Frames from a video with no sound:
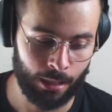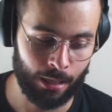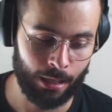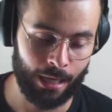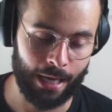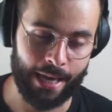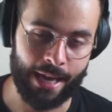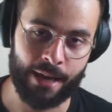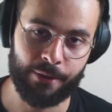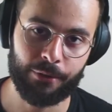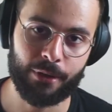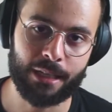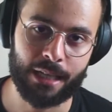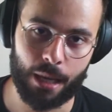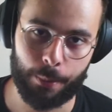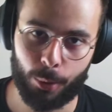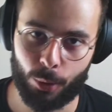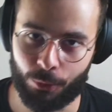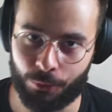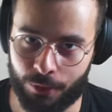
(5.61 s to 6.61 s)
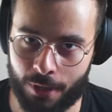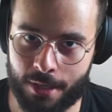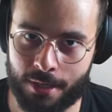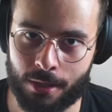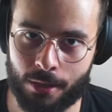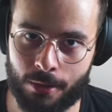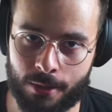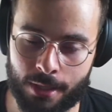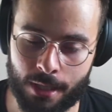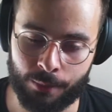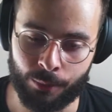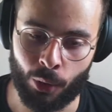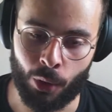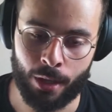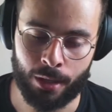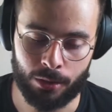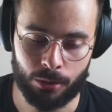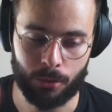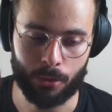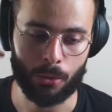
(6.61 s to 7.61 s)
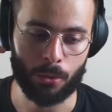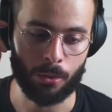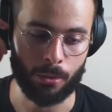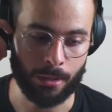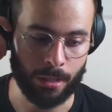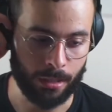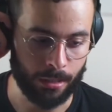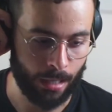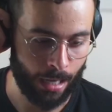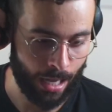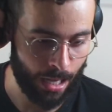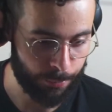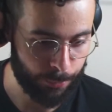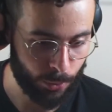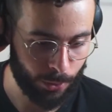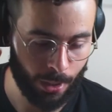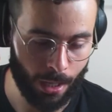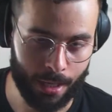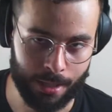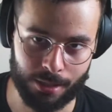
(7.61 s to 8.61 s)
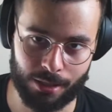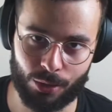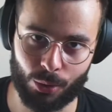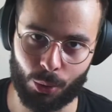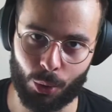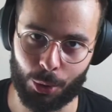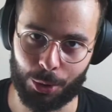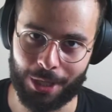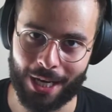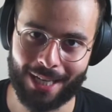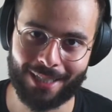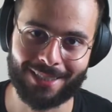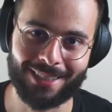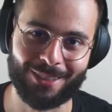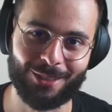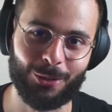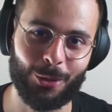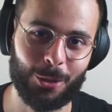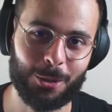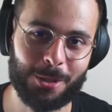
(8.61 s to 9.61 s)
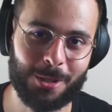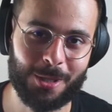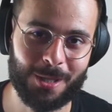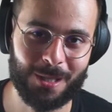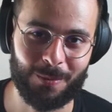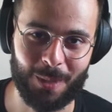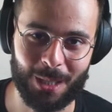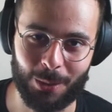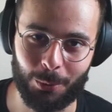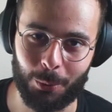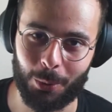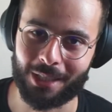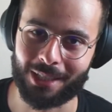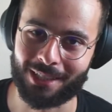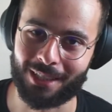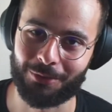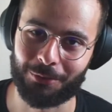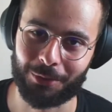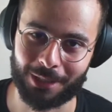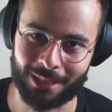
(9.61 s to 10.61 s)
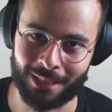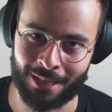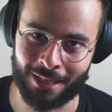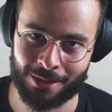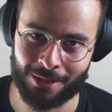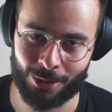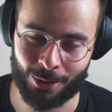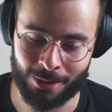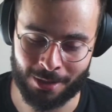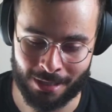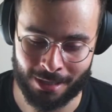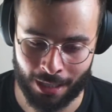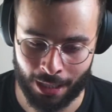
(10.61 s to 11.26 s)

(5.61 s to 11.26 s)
Every couple of lessons I'm going to help you guys to connect the dots between the different lessons,